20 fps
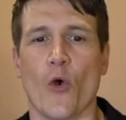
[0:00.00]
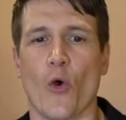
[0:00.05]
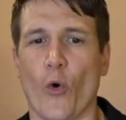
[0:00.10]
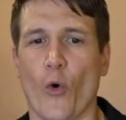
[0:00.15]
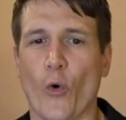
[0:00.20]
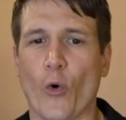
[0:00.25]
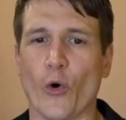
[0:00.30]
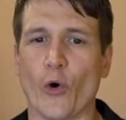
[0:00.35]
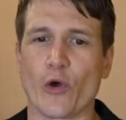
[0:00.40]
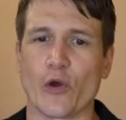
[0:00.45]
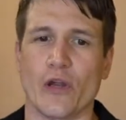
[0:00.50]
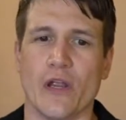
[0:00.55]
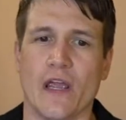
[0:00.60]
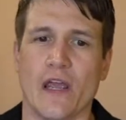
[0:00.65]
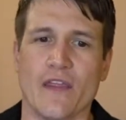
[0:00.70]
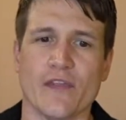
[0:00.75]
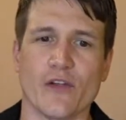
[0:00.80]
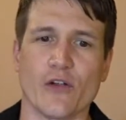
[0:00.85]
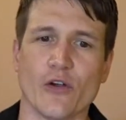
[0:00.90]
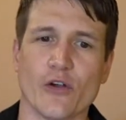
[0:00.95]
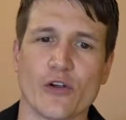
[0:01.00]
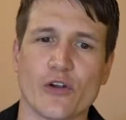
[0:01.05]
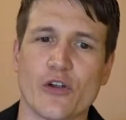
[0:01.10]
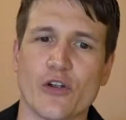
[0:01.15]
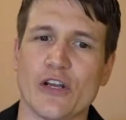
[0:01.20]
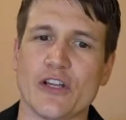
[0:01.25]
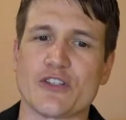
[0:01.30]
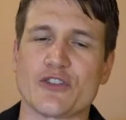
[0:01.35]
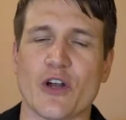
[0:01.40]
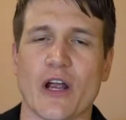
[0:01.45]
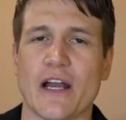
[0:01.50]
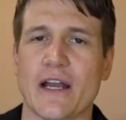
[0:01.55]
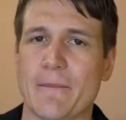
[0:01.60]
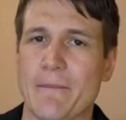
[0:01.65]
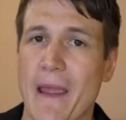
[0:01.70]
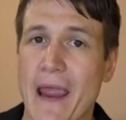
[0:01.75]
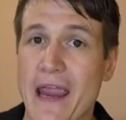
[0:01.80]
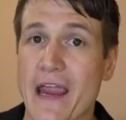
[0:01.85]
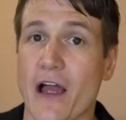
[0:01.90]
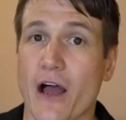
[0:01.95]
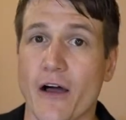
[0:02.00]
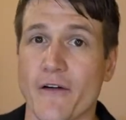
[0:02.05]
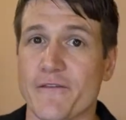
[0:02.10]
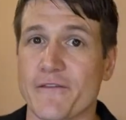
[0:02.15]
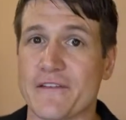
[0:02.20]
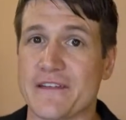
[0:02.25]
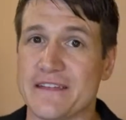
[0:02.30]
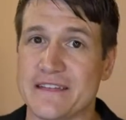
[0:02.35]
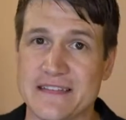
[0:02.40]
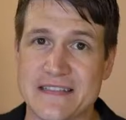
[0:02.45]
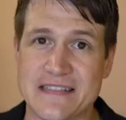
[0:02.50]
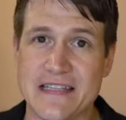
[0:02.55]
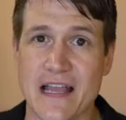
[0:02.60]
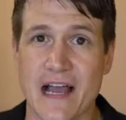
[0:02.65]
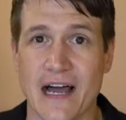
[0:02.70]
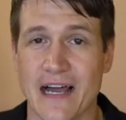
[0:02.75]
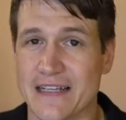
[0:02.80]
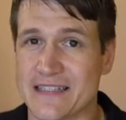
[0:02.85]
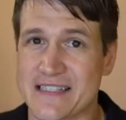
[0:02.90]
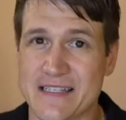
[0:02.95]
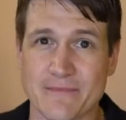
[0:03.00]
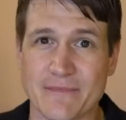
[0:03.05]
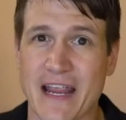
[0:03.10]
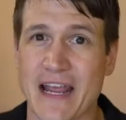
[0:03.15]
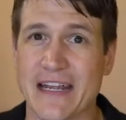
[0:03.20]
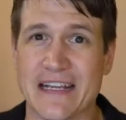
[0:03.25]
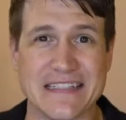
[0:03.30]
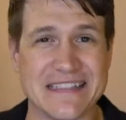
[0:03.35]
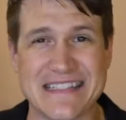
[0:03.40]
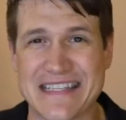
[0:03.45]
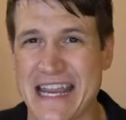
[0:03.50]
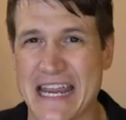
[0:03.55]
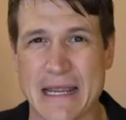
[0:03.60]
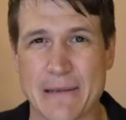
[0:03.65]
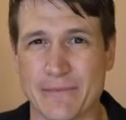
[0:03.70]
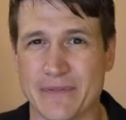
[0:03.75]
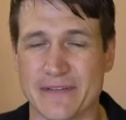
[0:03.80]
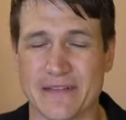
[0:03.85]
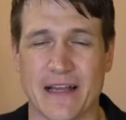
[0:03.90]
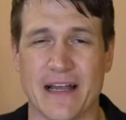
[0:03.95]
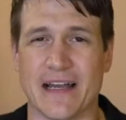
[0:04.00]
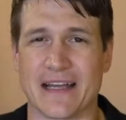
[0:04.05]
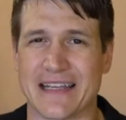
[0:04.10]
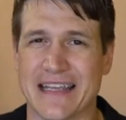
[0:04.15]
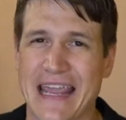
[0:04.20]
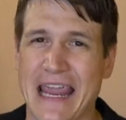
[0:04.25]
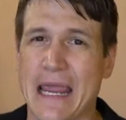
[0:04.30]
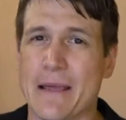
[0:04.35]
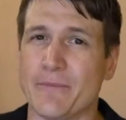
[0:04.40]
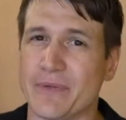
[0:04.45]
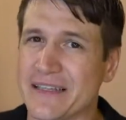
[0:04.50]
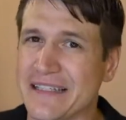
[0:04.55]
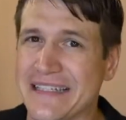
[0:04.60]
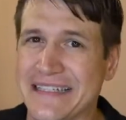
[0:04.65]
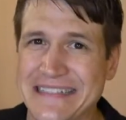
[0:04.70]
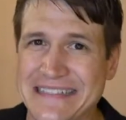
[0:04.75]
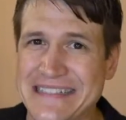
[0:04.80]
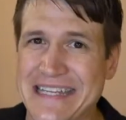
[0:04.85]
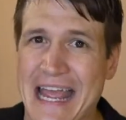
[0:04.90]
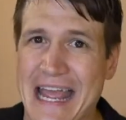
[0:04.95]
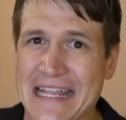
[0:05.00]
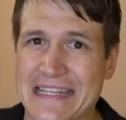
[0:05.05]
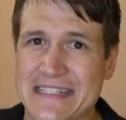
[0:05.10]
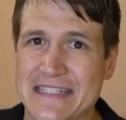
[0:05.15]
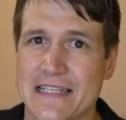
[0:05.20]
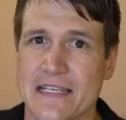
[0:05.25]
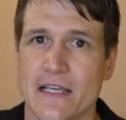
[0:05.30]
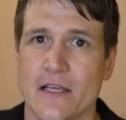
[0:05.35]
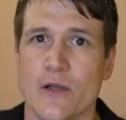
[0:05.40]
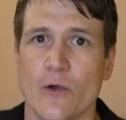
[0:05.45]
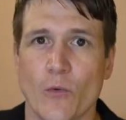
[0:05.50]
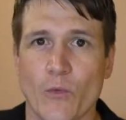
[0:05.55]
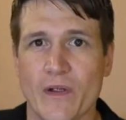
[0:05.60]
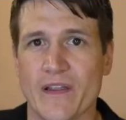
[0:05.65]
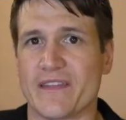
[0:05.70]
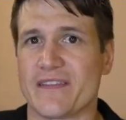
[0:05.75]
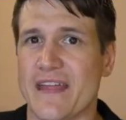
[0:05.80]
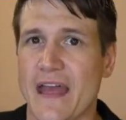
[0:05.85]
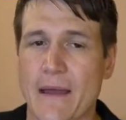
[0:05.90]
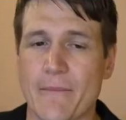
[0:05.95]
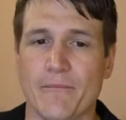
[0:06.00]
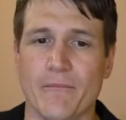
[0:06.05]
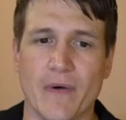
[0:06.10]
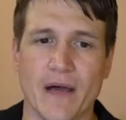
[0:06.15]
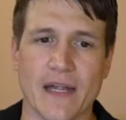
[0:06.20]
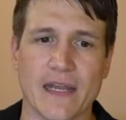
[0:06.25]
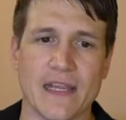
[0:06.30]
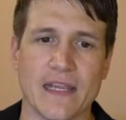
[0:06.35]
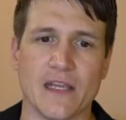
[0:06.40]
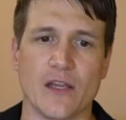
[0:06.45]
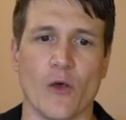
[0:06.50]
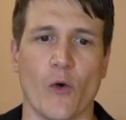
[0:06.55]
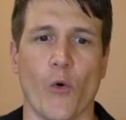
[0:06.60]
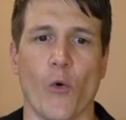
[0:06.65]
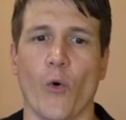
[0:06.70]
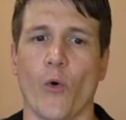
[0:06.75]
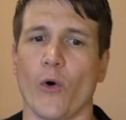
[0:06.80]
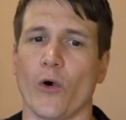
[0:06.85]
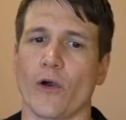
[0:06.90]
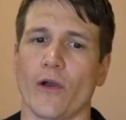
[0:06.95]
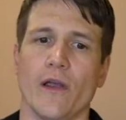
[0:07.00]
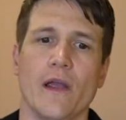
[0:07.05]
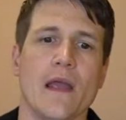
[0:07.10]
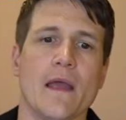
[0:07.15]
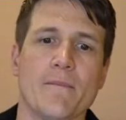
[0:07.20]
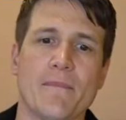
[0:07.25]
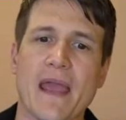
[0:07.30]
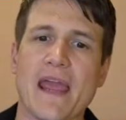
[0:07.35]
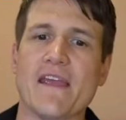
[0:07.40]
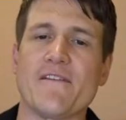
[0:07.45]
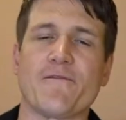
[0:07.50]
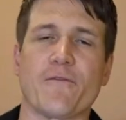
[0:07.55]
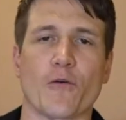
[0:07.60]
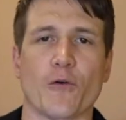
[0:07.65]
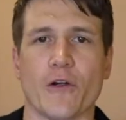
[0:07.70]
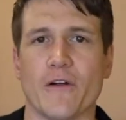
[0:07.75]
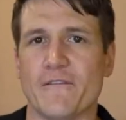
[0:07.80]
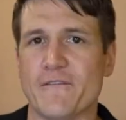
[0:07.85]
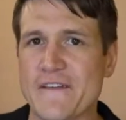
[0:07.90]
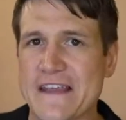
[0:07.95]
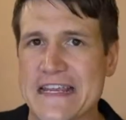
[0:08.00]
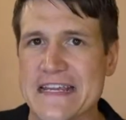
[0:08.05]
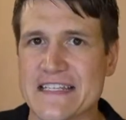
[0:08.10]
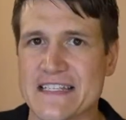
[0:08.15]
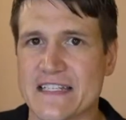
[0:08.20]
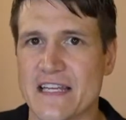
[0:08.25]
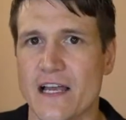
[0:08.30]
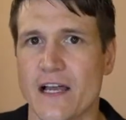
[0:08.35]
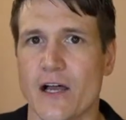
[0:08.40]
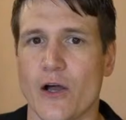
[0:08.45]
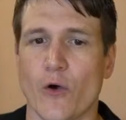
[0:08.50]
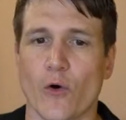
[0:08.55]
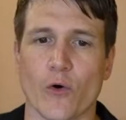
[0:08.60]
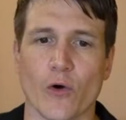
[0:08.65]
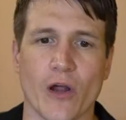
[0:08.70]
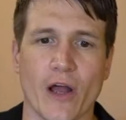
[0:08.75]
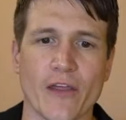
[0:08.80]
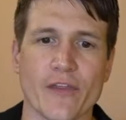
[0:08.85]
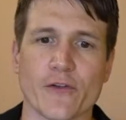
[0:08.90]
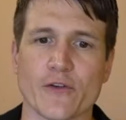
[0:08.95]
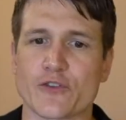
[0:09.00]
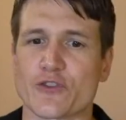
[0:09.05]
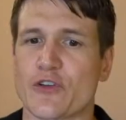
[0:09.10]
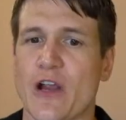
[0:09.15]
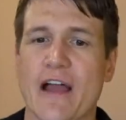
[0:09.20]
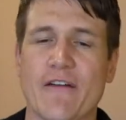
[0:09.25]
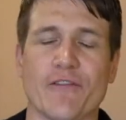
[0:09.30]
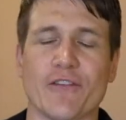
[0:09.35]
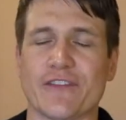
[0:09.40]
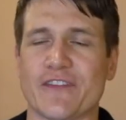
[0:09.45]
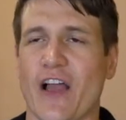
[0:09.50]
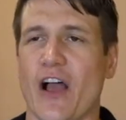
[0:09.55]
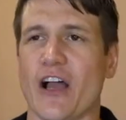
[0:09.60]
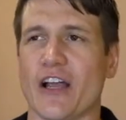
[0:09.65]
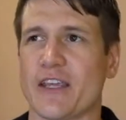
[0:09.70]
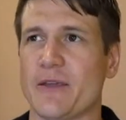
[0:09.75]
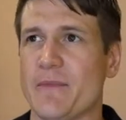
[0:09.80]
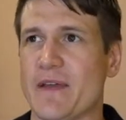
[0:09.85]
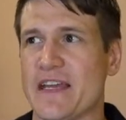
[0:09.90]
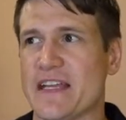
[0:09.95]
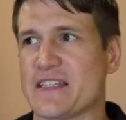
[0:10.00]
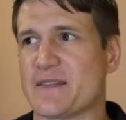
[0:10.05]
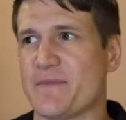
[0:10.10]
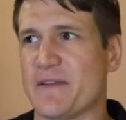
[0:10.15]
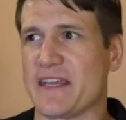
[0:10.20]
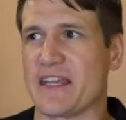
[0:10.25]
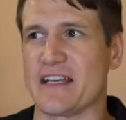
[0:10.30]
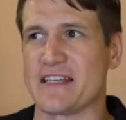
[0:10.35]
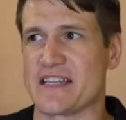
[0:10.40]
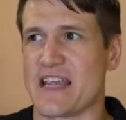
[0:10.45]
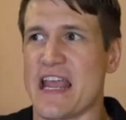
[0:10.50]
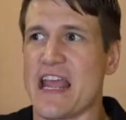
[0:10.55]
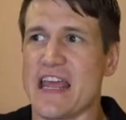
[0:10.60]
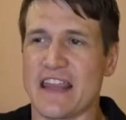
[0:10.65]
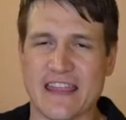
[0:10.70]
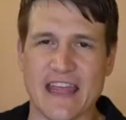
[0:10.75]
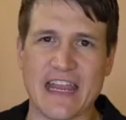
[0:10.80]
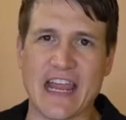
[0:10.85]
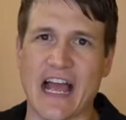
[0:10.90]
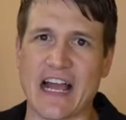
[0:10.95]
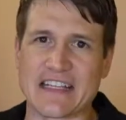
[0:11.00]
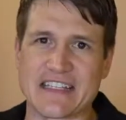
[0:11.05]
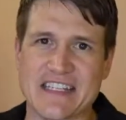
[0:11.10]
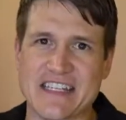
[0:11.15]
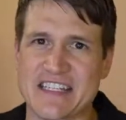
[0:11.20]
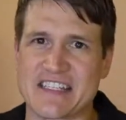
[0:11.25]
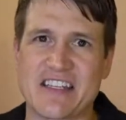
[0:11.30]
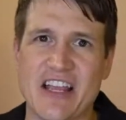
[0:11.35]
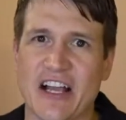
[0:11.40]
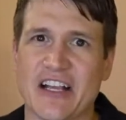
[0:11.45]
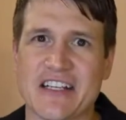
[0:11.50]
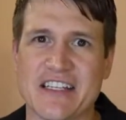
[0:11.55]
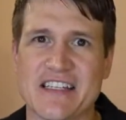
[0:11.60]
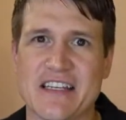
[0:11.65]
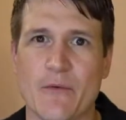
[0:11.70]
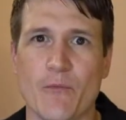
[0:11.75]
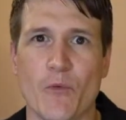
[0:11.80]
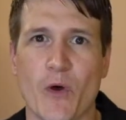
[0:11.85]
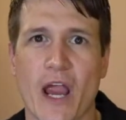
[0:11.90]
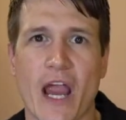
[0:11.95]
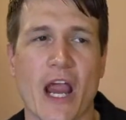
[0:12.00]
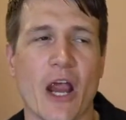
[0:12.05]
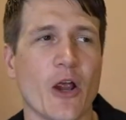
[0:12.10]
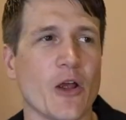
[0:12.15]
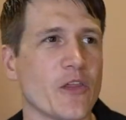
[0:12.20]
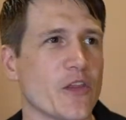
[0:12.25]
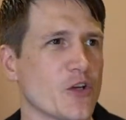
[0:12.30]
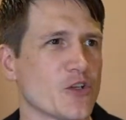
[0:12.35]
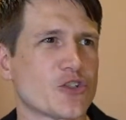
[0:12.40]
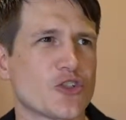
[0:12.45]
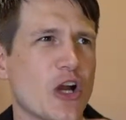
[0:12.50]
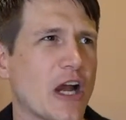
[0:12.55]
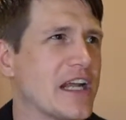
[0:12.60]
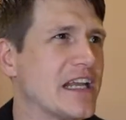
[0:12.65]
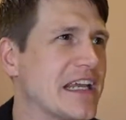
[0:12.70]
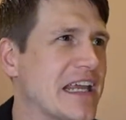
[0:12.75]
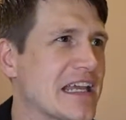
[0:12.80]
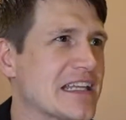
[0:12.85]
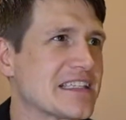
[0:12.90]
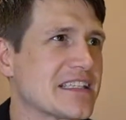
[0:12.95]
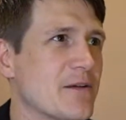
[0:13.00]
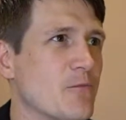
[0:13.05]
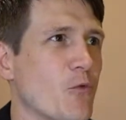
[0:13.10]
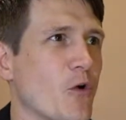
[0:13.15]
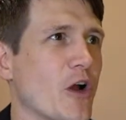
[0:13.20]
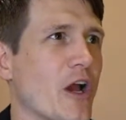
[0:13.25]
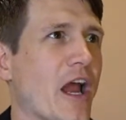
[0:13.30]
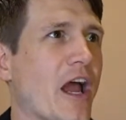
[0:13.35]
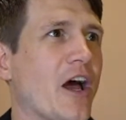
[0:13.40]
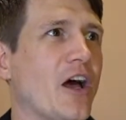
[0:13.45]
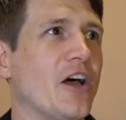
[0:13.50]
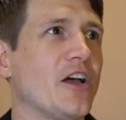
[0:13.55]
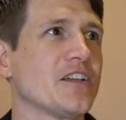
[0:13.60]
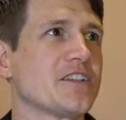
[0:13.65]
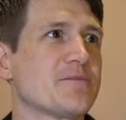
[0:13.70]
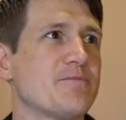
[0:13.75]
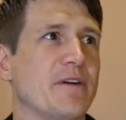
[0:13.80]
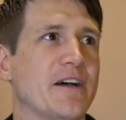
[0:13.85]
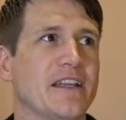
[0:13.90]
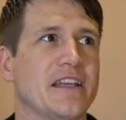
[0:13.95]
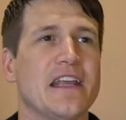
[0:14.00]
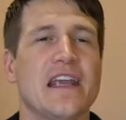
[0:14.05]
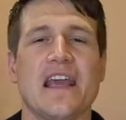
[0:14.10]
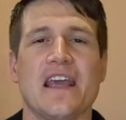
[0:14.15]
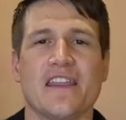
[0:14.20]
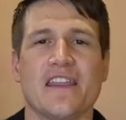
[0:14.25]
or they're going to try to pay off uh, some kind of damb- uh, gambling debt with that money or pay for a visa or other travel documents because they got stuck somewhere and they're trying to get somewhere else, but